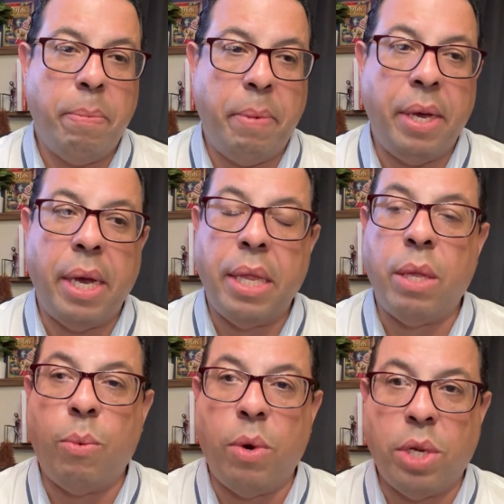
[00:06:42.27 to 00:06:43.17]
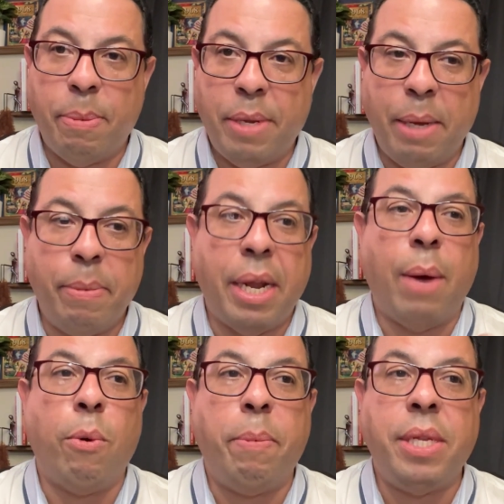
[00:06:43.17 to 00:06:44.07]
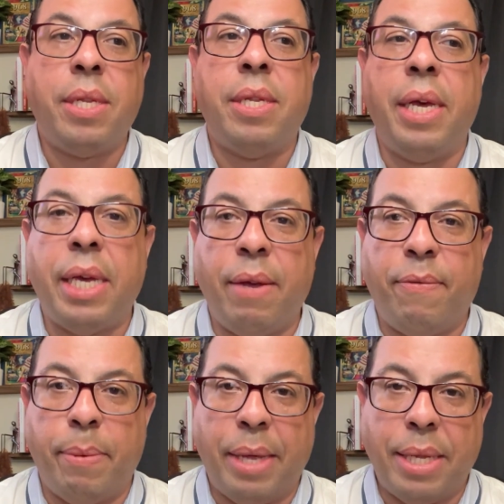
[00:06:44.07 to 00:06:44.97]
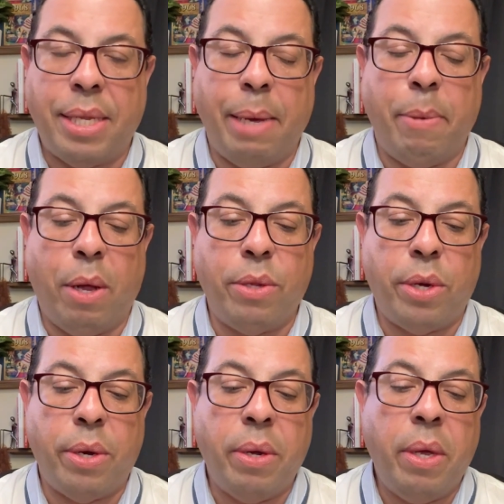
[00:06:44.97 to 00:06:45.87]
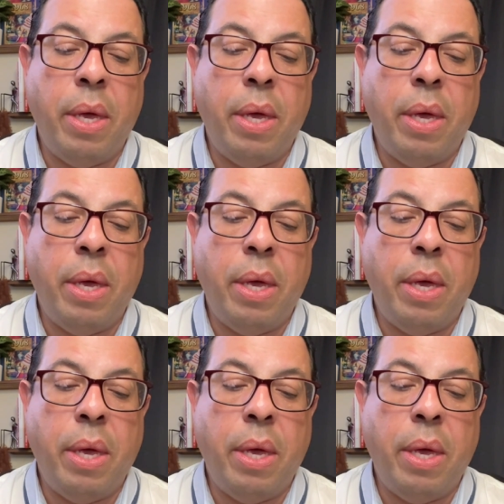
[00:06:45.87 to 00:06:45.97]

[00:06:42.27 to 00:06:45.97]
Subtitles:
be in the worship team, that I will be singing from that same altar.